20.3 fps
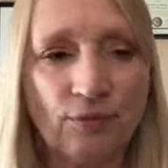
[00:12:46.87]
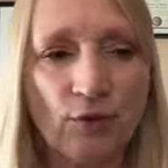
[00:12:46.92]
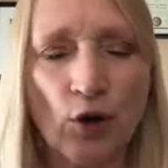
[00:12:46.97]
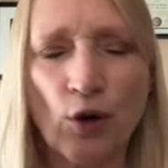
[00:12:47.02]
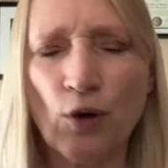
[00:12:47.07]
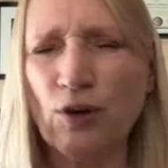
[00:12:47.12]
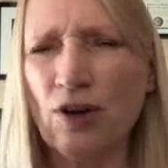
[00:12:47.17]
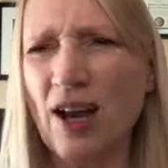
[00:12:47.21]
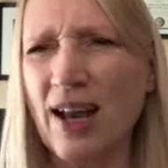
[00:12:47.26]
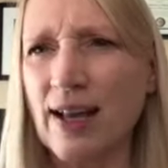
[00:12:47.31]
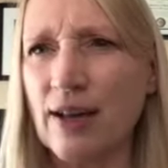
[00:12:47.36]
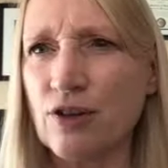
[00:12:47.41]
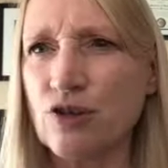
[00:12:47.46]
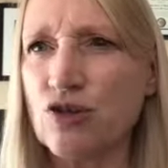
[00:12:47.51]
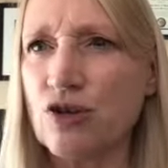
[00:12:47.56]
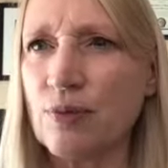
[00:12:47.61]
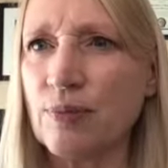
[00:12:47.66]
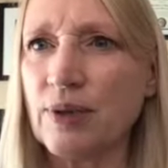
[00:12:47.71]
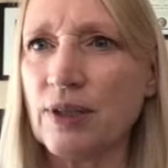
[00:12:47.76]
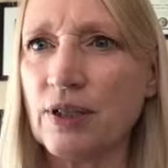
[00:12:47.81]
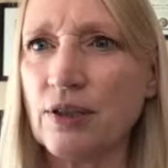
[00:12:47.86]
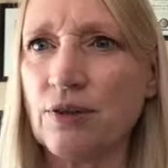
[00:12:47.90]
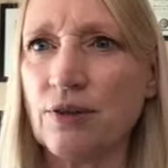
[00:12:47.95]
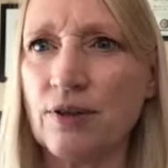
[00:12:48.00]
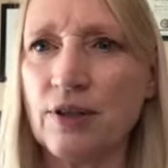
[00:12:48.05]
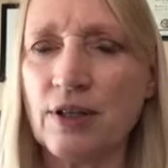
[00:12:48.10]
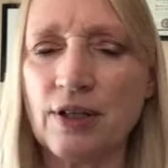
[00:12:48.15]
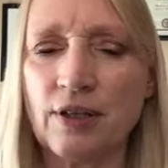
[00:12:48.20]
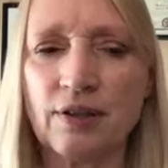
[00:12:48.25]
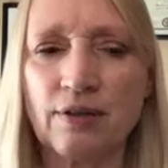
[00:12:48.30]
or not extra, but you know,
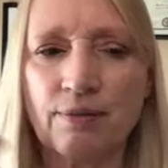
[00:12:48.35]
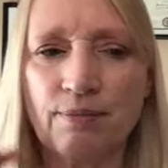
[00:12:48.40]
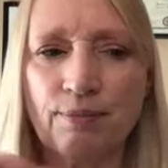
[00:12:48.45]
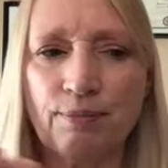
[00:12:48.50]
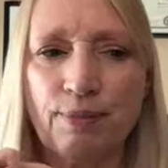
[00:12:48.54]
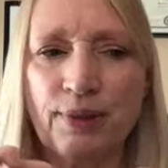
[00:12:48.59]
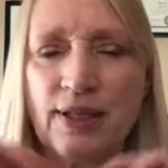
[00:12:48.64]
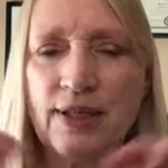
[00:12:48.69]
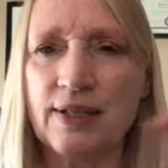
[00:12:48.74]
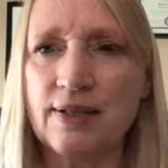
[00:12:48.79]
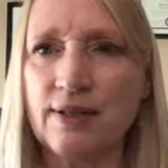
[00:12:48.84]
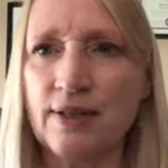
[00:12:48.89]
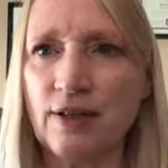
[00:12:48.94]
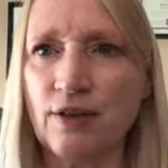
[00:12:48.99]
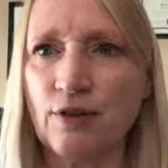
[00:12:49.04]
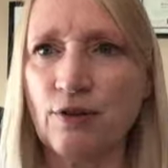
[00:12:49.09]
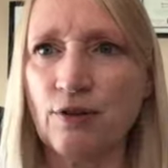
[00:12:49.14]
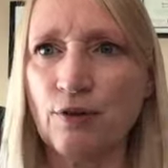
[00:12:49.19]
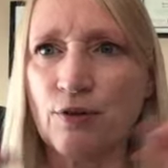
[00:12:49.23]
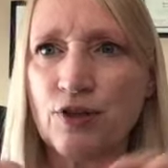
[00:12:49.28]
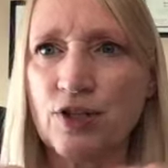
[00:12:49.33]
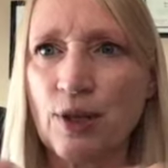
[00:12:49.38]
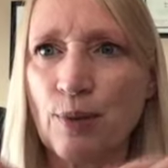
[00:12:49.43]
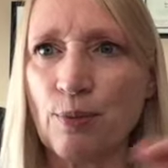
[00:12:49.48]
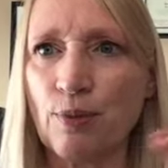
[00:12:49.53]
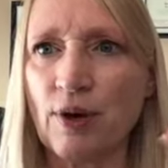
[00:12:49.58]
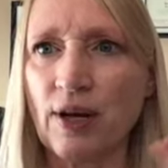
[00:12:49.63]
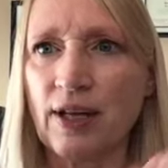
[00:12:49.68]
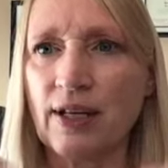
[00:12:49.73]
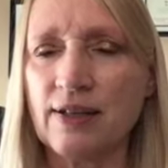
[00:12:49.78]
the piece that you're
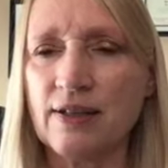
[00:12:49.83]
separating,